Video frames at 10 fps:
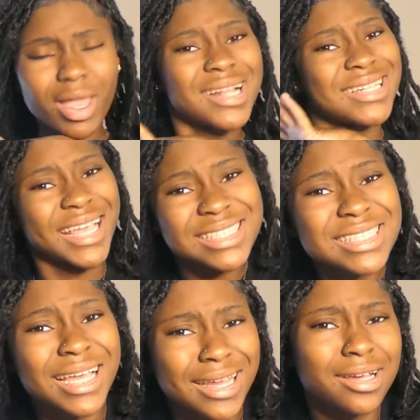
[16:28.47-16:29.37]
That's
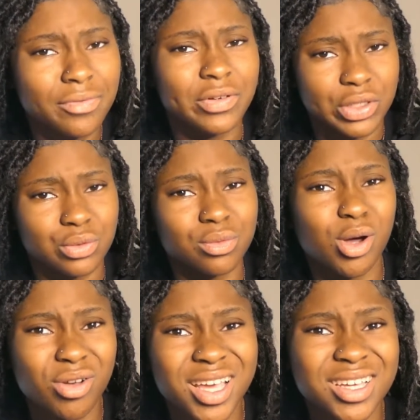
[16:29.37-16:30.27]
the app for you,
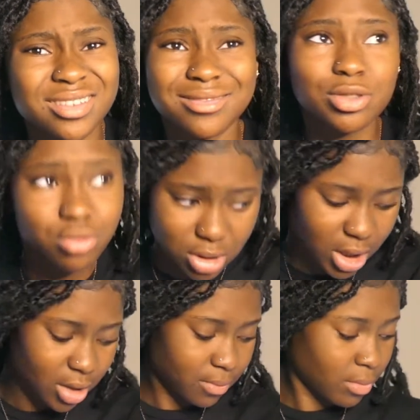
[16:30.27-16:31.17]
okay? Use
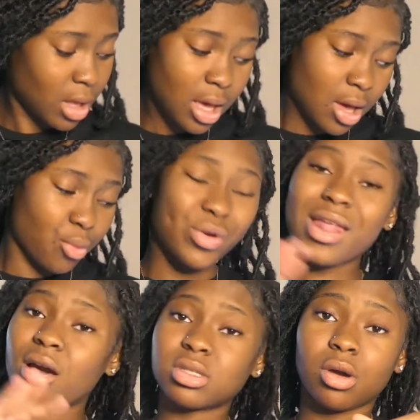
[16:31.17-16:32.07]
that. We
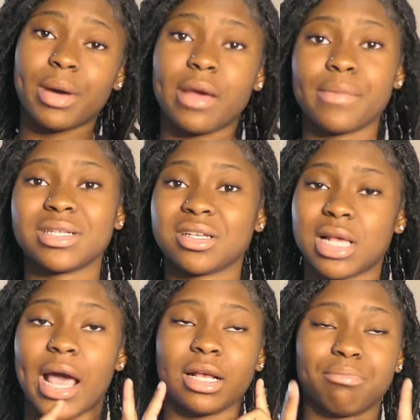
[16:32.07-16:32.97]
don't talk about it much because
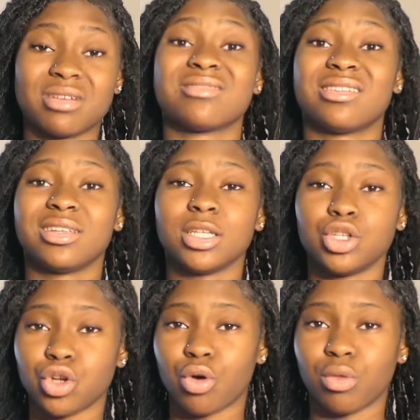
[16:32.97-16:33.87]
I personally
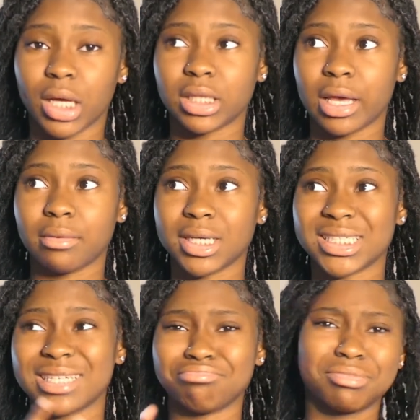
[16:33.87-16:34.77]
don't like that because
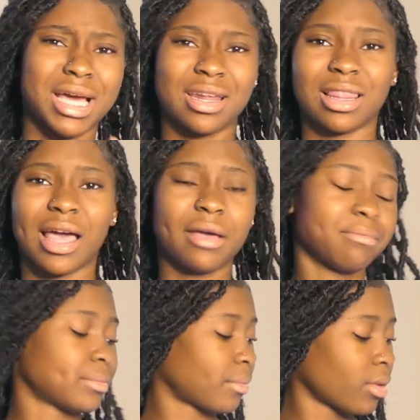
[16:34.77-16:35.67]
it kind of lies.
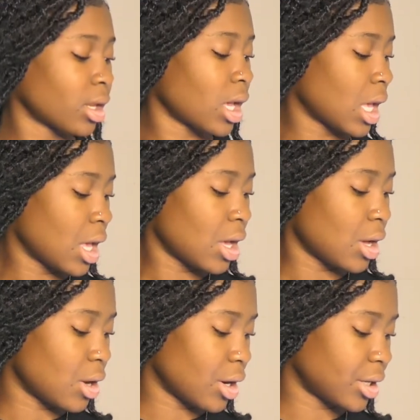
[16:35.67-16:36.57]

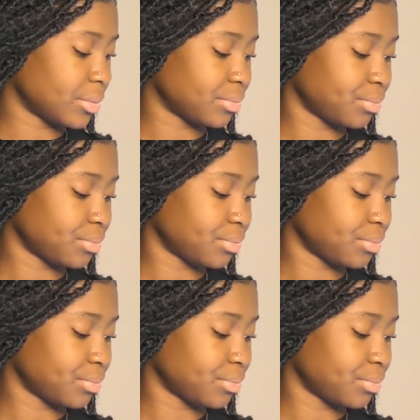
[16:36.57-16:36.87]
Alright.